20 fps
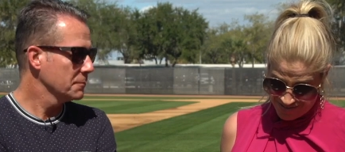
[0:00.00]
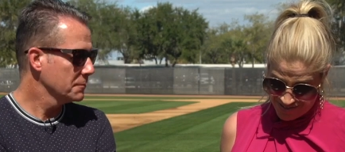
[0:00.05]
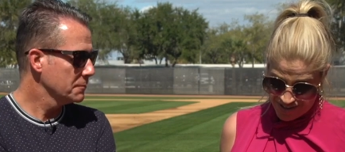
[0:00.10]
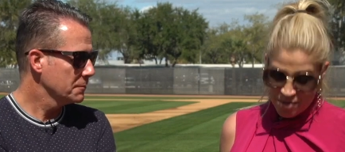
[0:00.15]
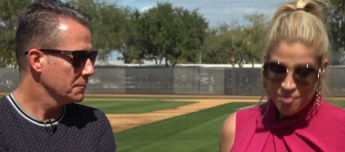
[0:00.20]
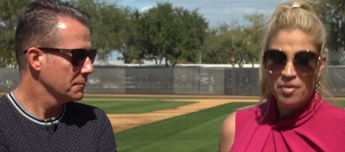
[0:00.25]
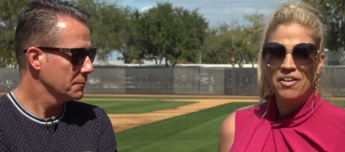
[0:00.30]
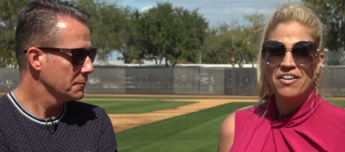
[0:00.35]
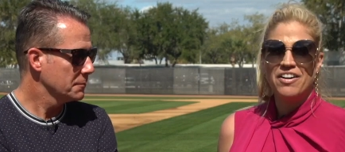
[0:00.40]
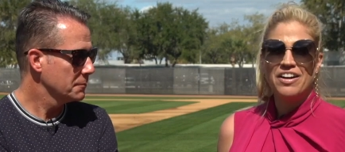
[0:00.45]

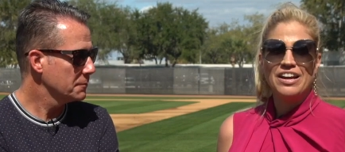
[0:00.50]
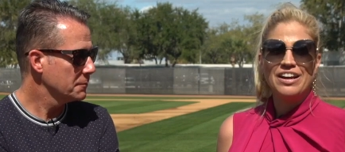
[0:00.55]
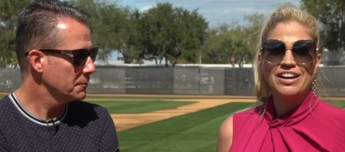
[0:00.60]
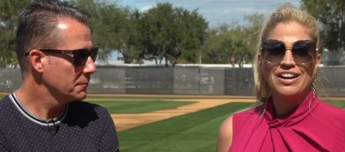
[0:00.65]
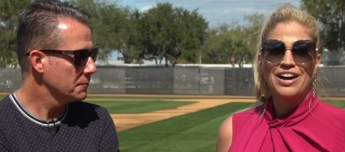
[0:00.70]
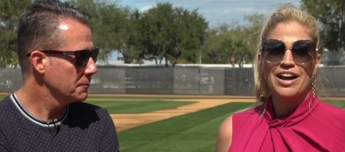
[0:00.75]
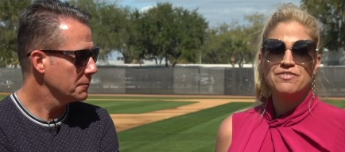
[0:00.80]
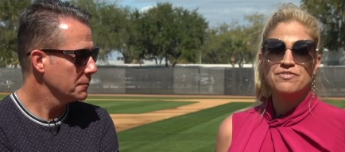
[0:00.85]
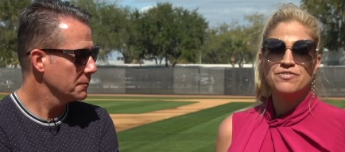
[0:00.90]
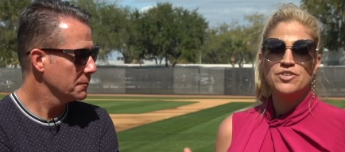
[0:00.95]
Speaker 1: I'm already,
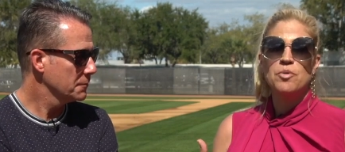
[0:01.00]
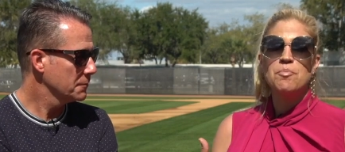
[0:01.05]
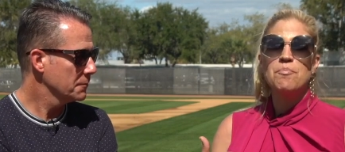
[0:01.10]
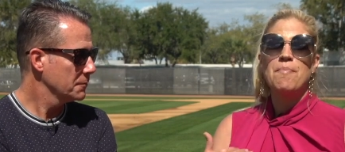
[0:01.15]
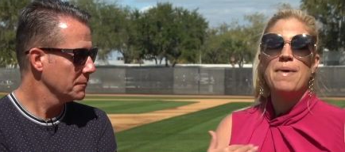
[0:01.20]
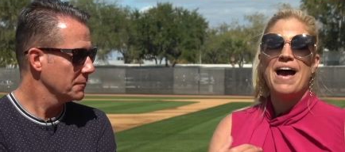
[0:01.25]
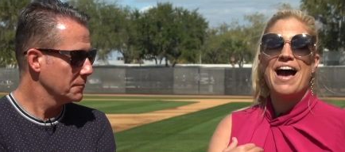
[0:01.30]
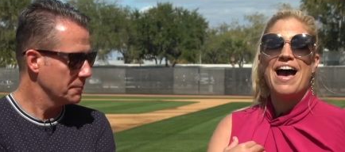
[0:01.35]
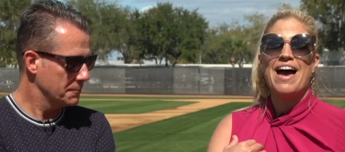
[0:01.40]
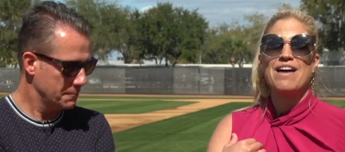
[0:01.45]
I feel
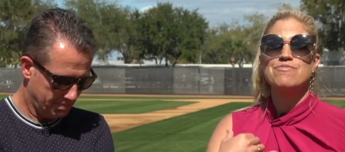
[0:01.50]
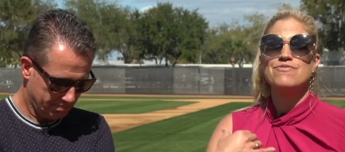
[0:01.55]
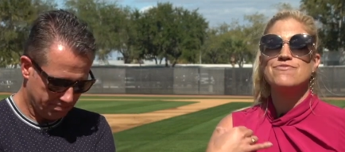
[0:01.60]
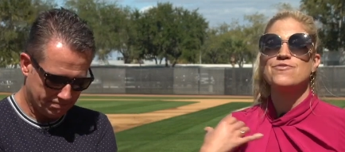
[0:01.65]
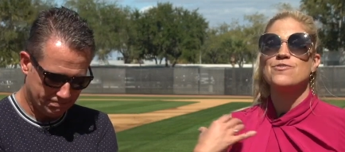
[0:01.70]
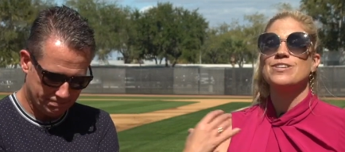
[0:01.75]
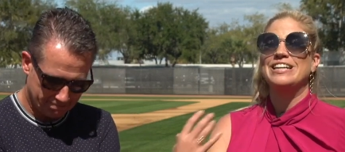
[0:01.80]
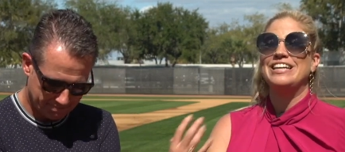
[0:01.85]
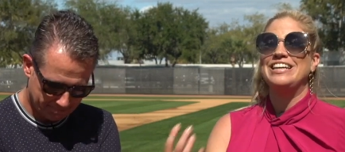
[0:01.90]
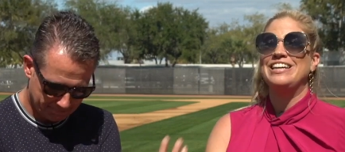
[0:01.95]
bad
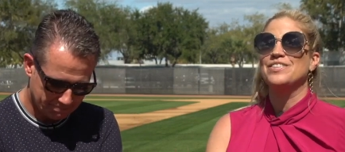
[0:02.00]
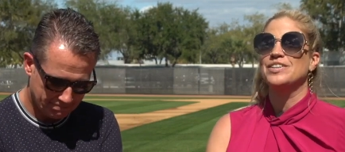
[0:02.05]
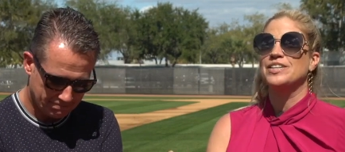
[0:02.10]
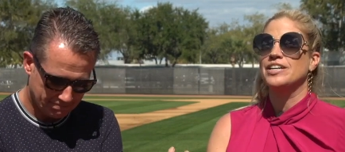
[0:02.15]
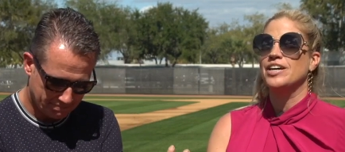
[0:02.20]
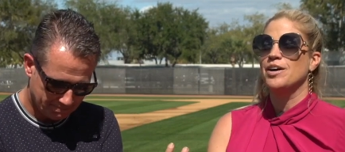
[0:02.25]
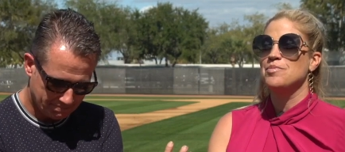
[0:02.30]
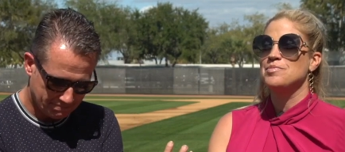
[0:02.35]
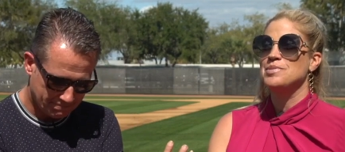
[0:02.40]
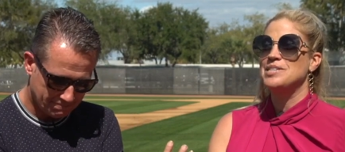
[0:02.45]
before it
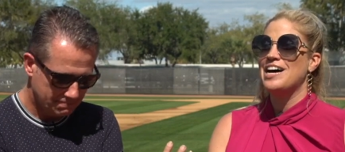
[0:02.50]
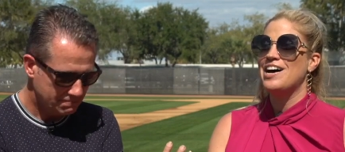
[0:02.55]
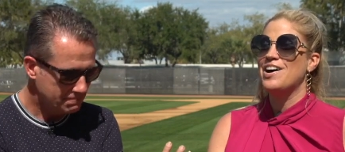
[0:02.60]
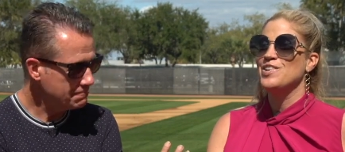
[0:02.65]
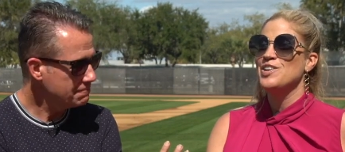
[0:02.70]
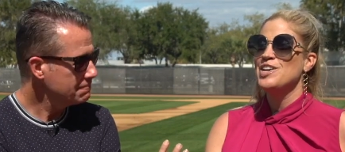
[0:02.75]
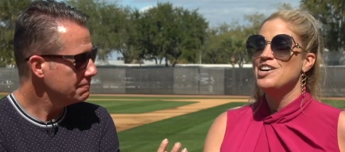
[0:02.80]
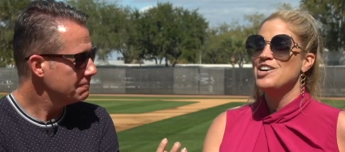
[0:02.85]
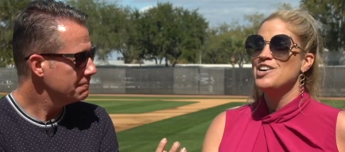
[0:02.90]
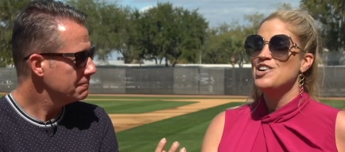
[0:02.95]
even comes
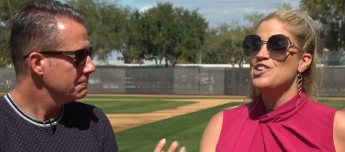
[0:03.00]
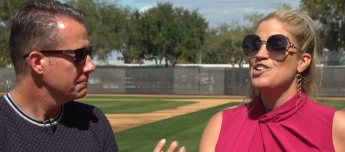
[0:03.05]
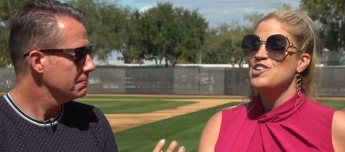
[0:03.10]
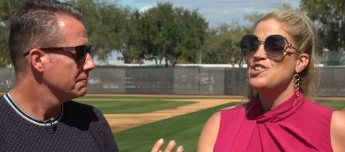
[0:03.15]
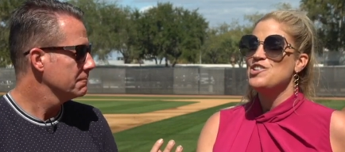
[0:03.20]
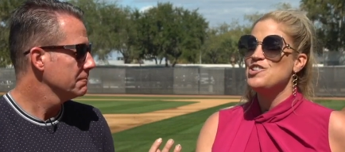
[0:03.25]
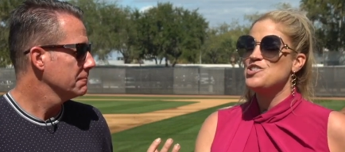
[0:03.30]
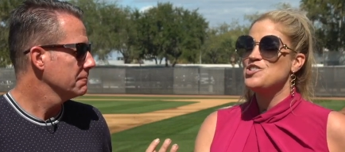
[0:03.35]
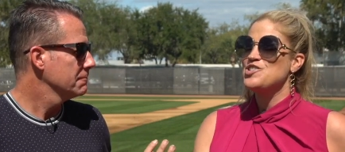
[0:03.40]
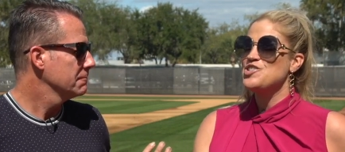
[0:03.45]
out.
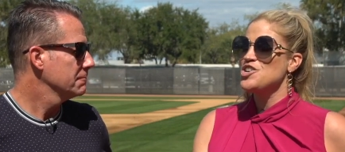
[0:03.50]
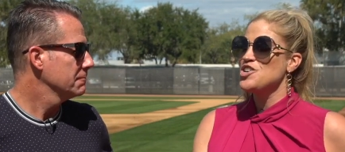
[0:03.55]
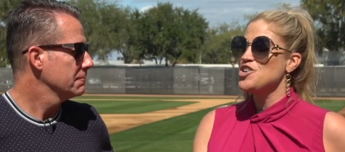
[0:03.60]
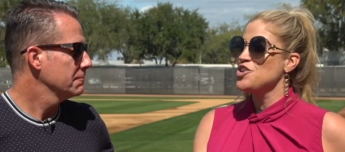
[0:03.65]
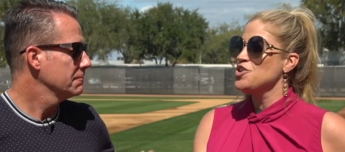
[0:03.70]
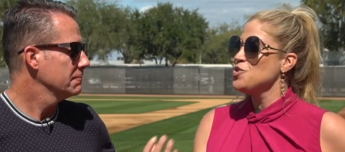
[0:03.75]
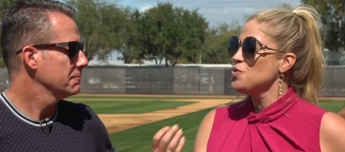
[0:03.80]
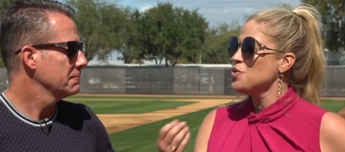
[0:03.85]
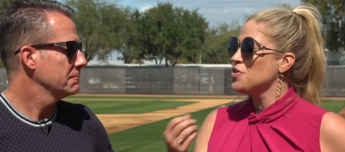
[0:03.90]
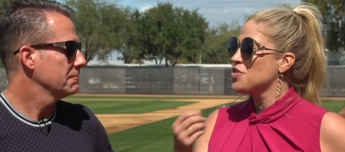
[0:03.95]
Do
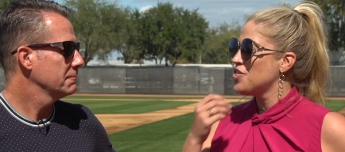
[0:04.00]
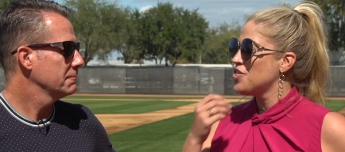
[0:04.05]
you